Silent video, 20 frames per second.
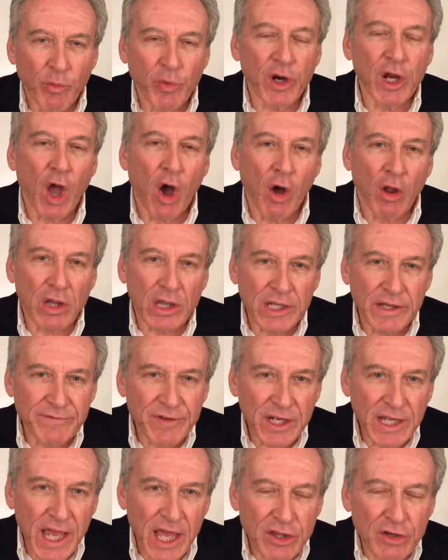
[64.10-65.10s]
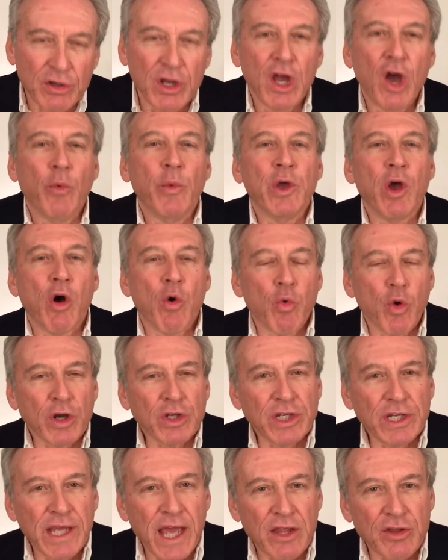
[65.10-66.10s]
We all live together, we all
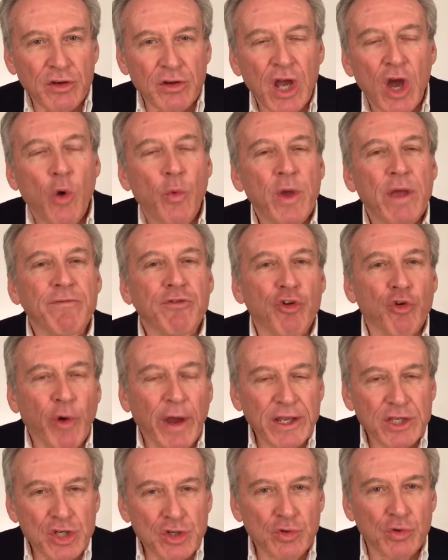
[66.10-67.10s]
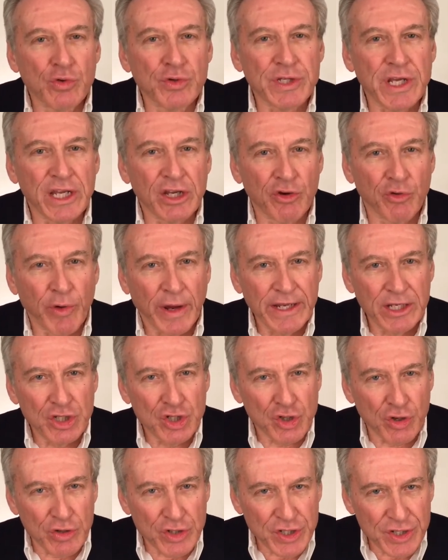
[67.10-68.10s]
work together, we have great schools and great
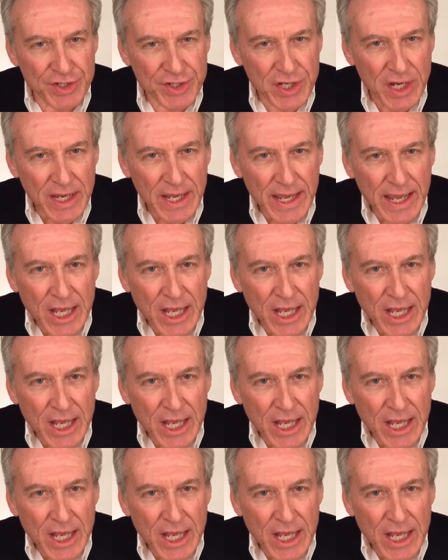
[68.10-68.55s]
churches.